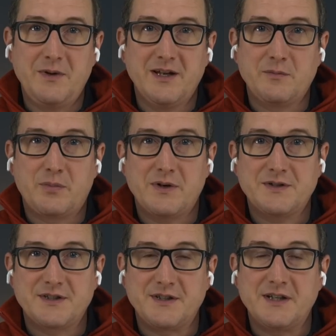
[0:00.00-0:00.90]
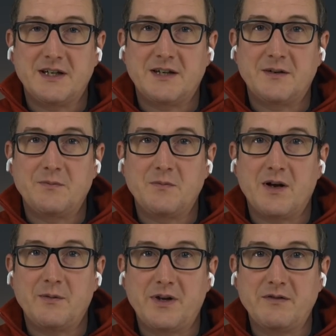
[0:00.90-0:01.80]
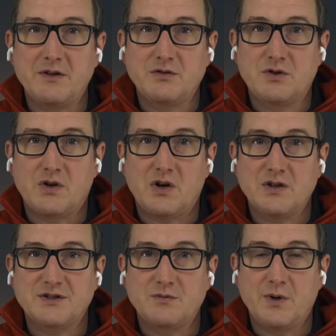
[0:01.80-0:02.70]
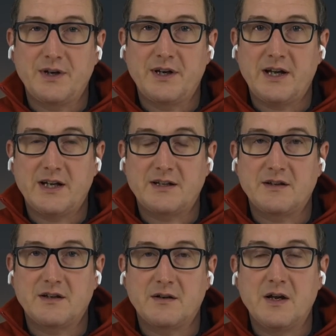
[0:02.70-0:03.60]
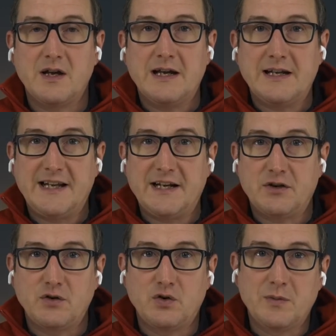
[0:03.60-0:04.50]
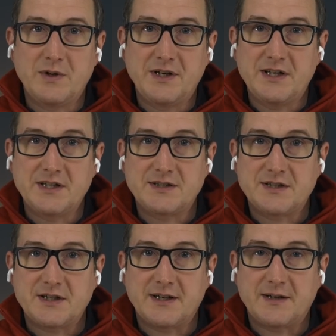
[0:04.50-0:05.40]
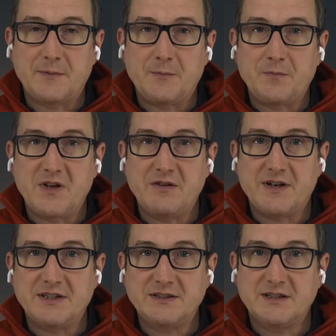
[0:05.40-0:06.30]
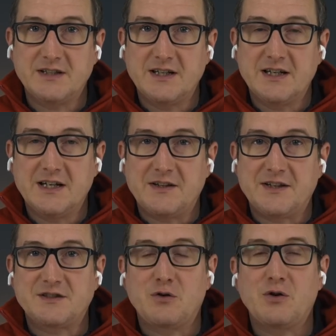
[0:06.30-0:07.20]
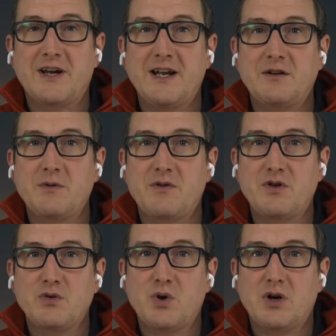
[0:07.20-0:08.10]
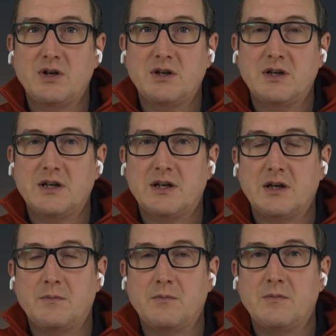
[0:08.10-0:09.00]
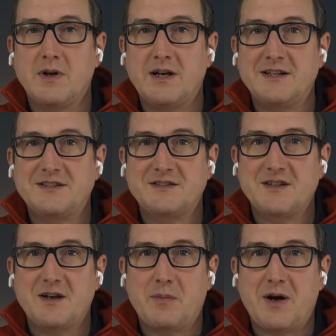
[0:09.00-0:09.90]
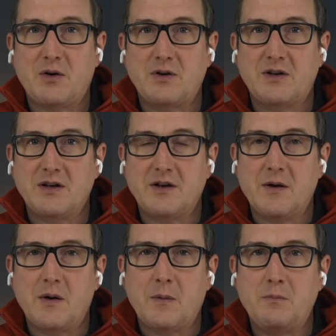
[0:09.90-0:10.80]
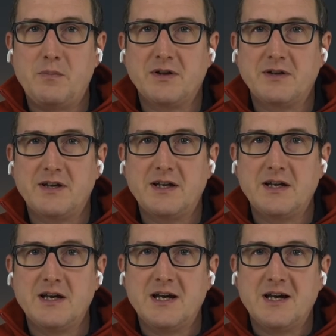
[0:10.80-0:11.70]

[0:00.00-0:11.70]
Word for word: me in person. Um, I'm giving two talks. One at the Data on Kubernetes um, event that's co-located with KubeCon, um, and it's about um, building